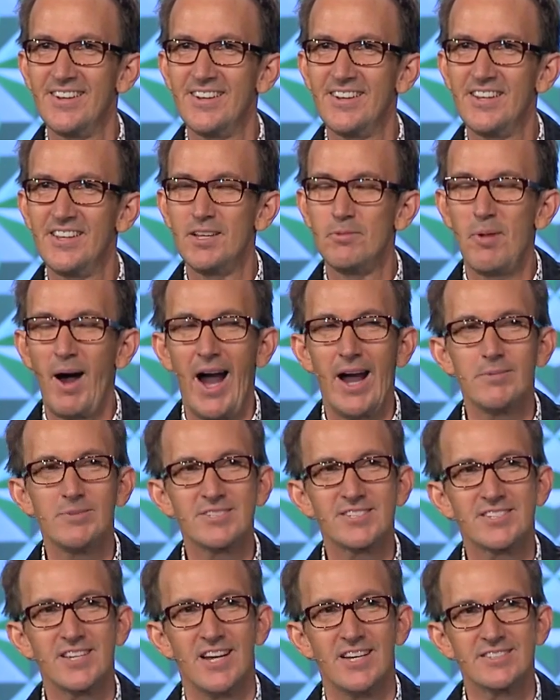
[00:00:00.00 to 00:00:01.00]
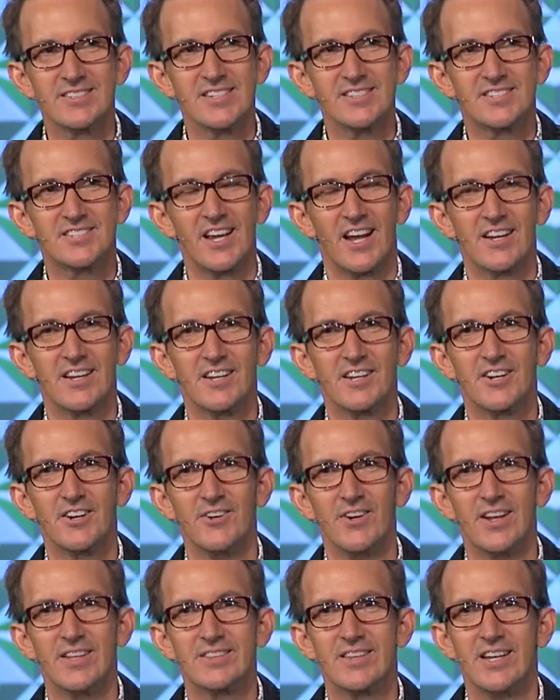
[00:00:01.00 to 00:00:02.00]
And the Bible says in Second
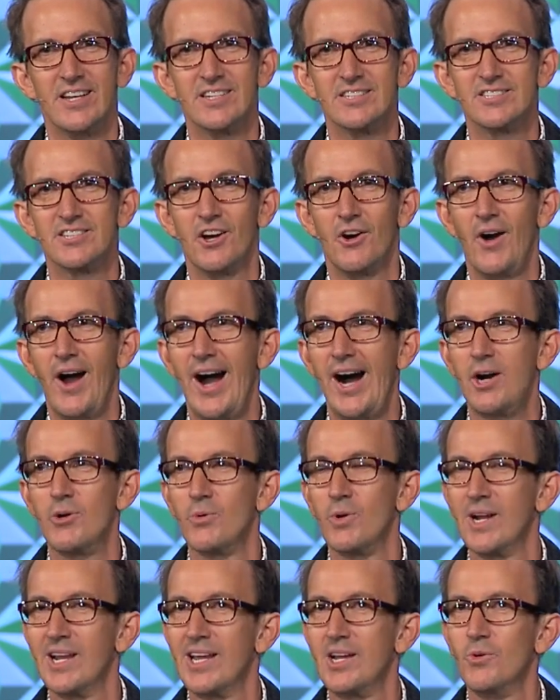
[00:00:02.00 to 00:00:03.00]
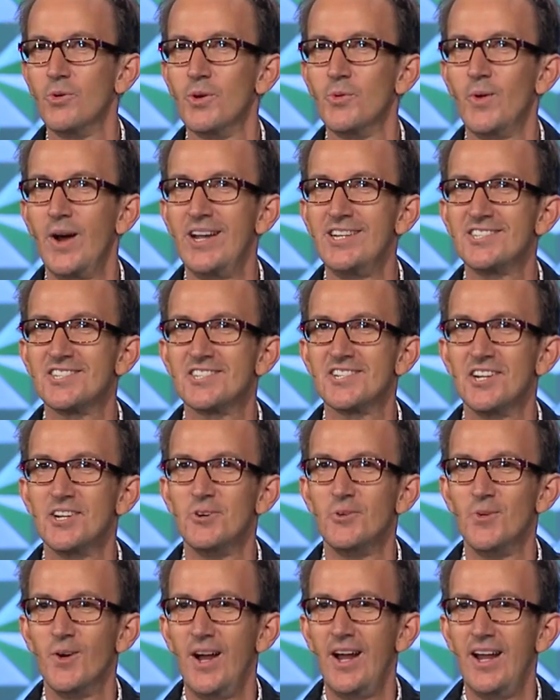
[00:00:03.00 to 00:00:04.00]
Corinthians, though outwardly we're wasting
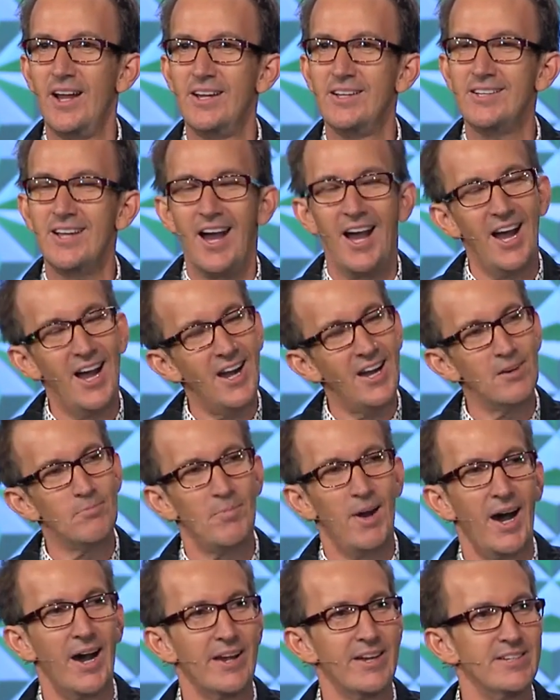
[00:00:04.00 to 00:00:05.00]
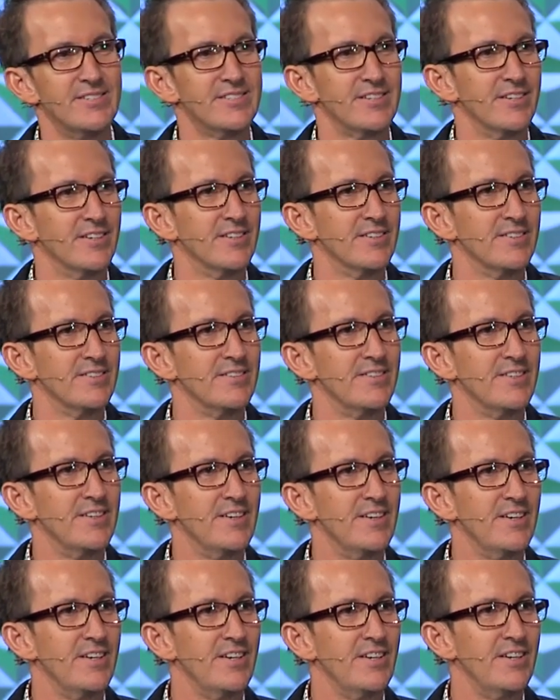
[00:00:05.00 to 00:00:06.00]
away, yeah, our bodies are,
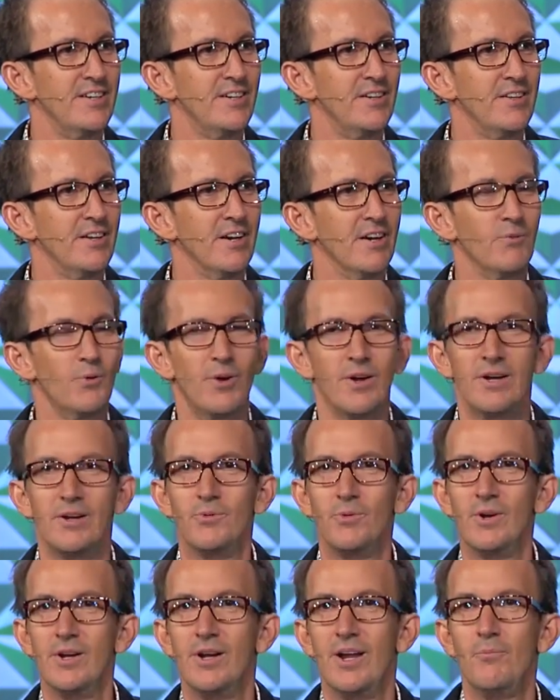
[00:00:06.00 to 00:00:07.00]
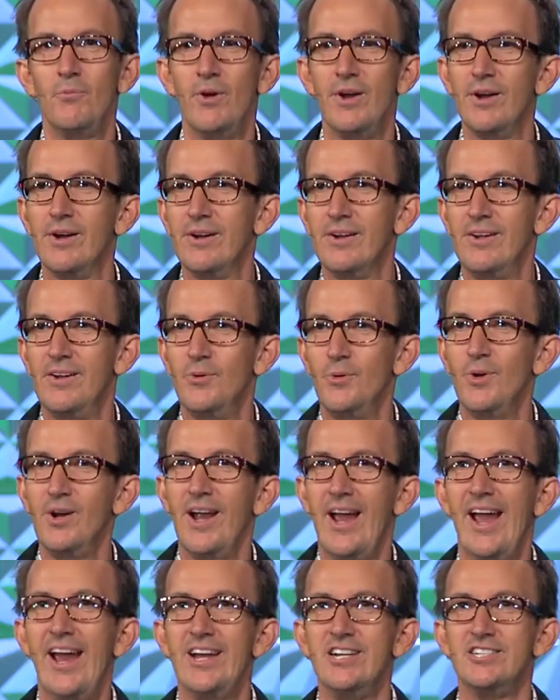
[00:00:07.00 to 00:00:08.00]
you know, they're, we're, we're, we're,
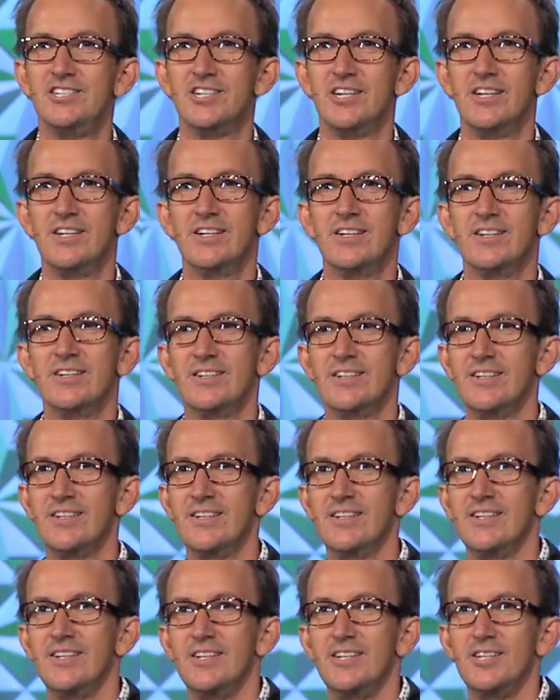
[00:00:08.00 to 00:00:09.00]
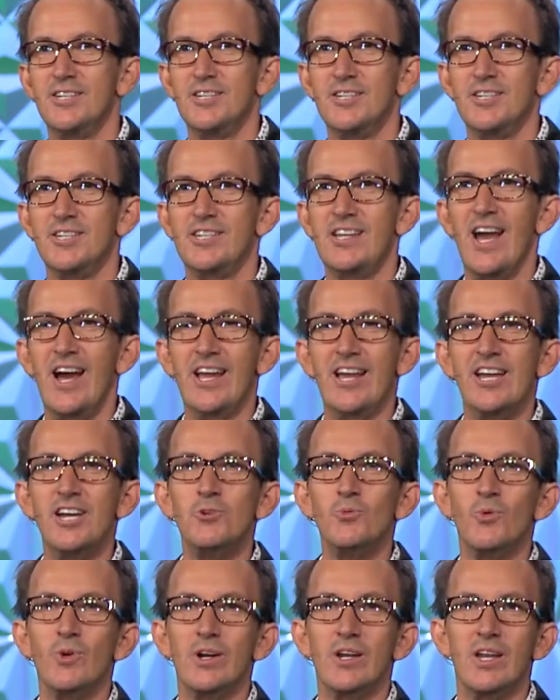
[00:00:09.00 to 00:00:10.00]
we're aging. Yet
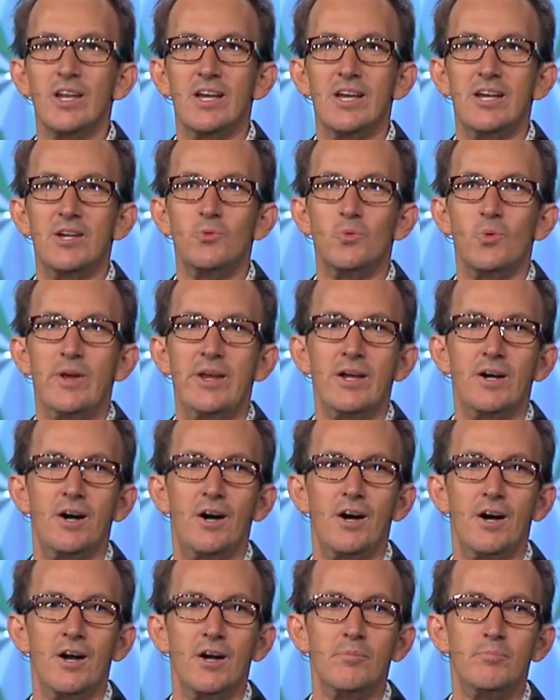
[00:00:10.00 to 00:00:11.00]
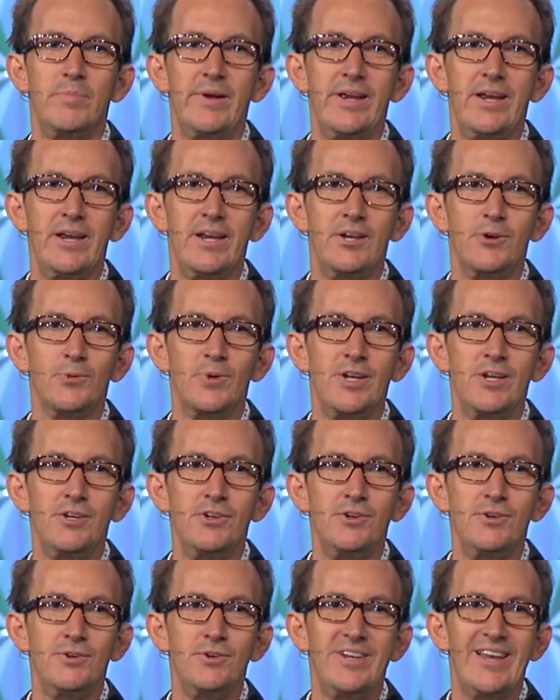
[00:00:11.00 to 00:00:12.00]
inwardly we are being
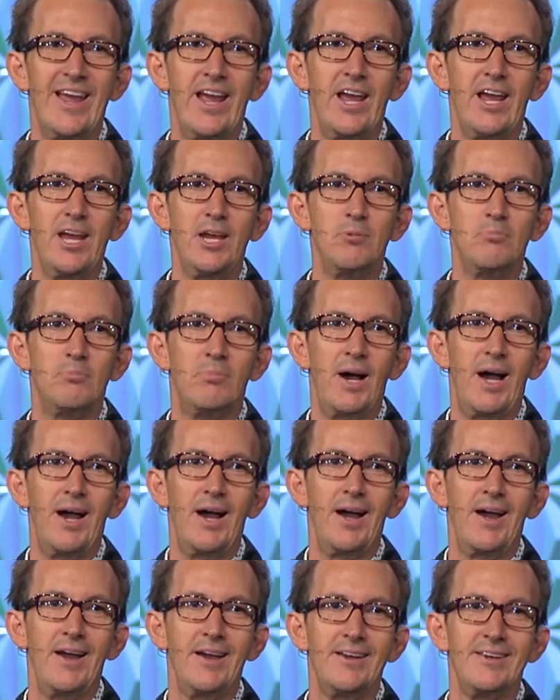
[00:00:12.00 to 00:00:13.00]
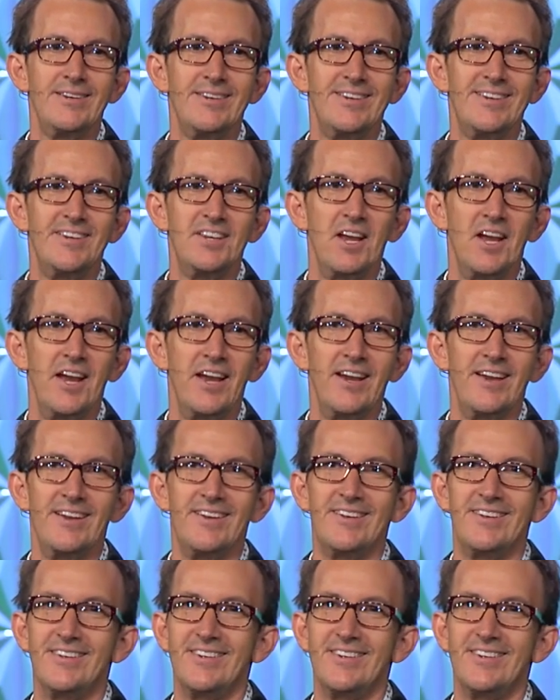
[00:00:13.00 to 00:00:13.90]
renewed day by day.